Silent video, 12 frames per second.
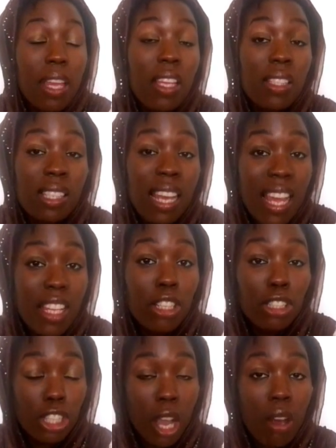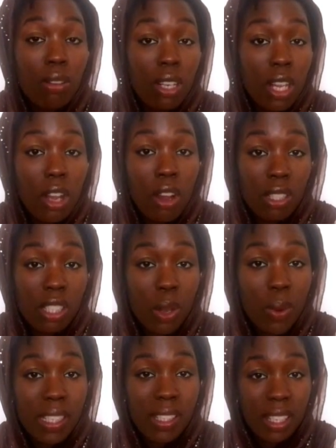is letting your child learn
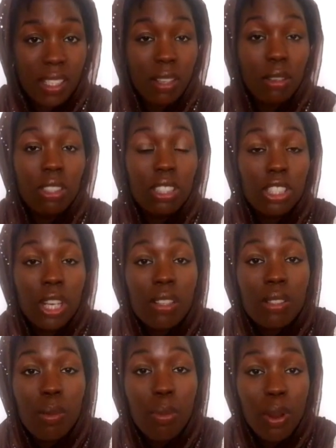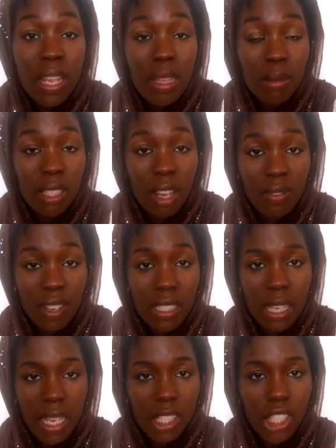consequences. So long as the child's not putting themselves
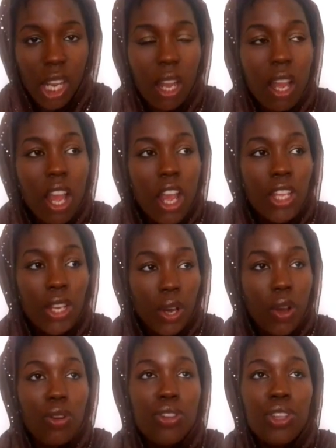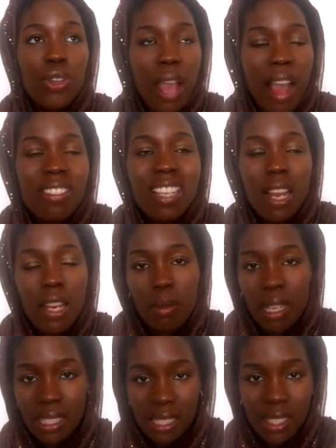in danger, you know, you have to let
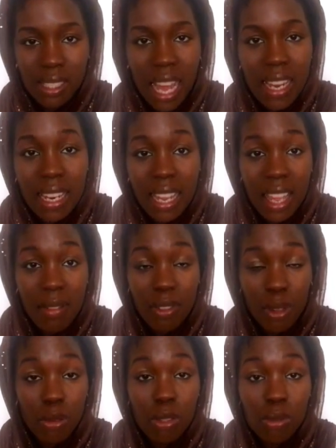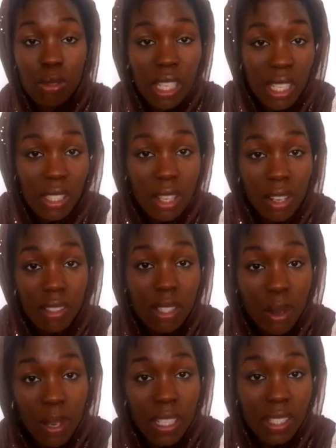them understand that if you do this, the
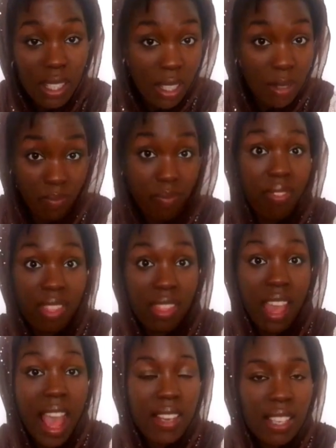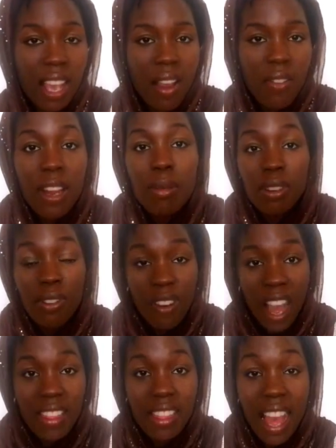consequences, right, for them to
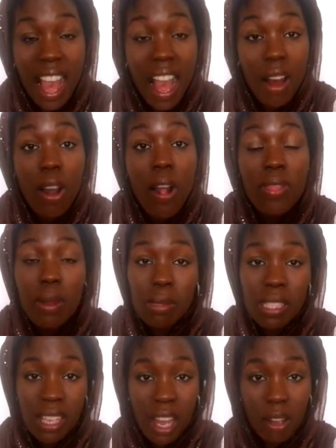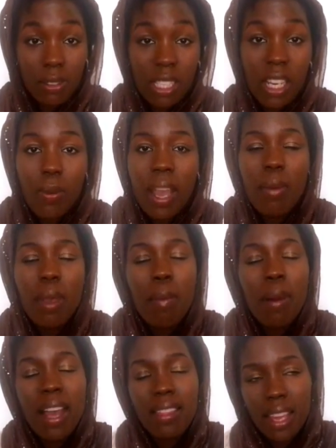find that out themselves in a way
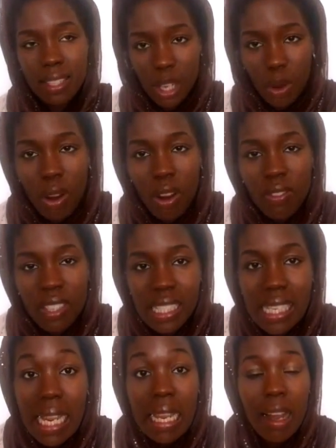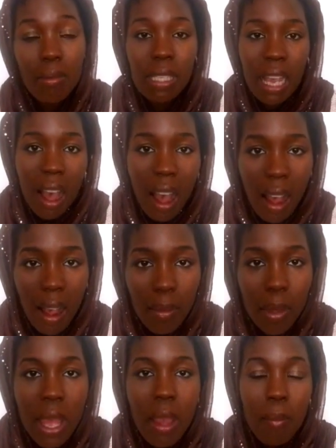whereby they don't obviously come to
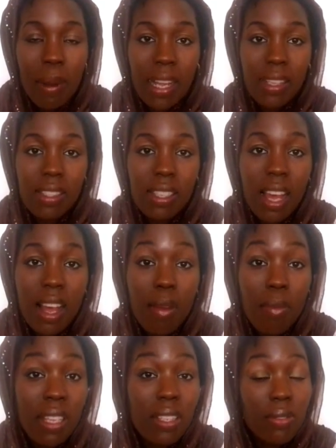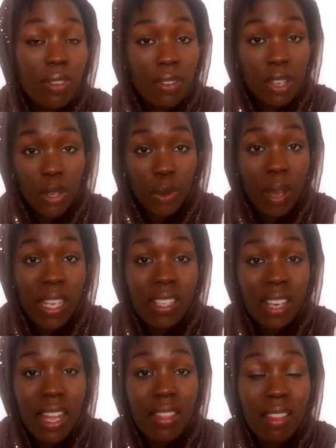harm, but it's a very good way
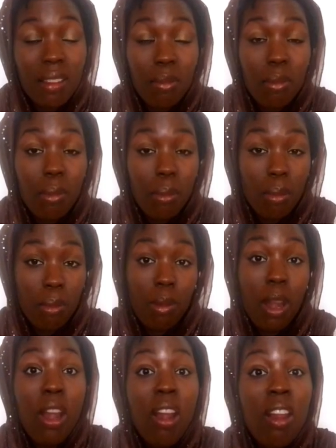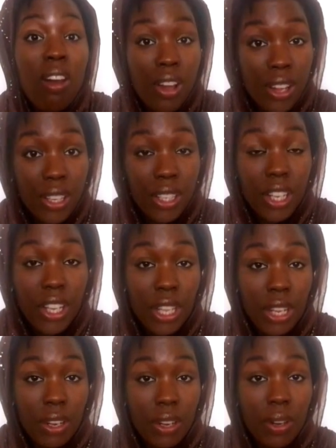to let them learn.
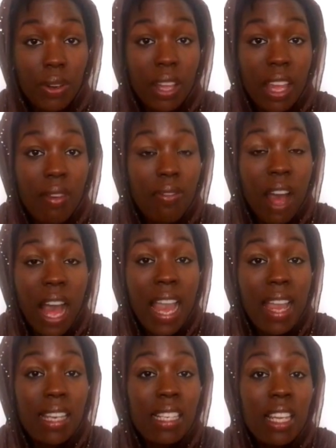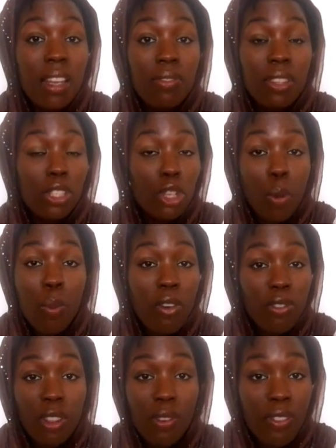You know, if I leave the top
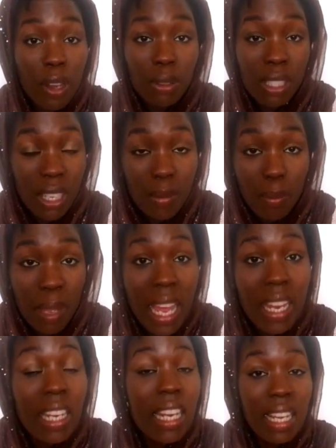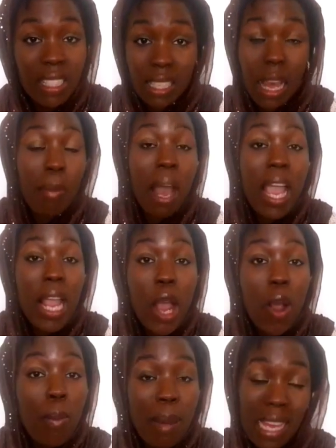of the felt tip pen, the next time I
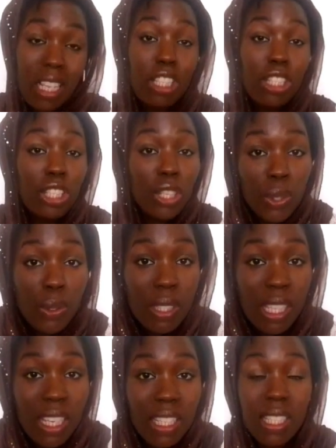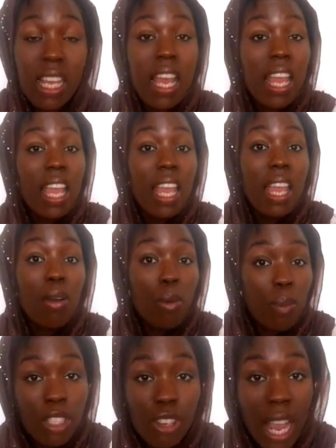go back to use it, it
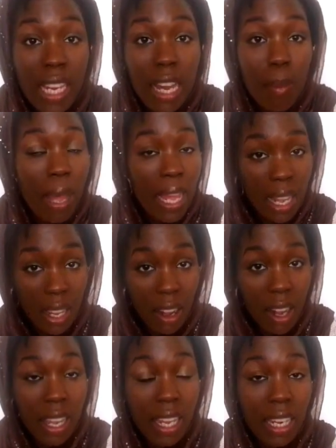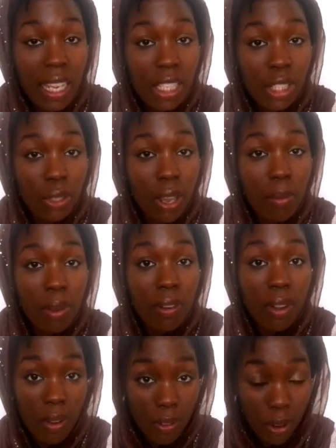will be dried up and I can't get the
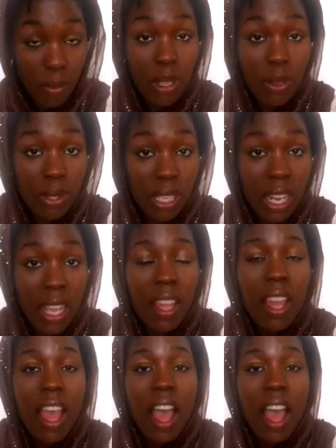enjoyment from using it.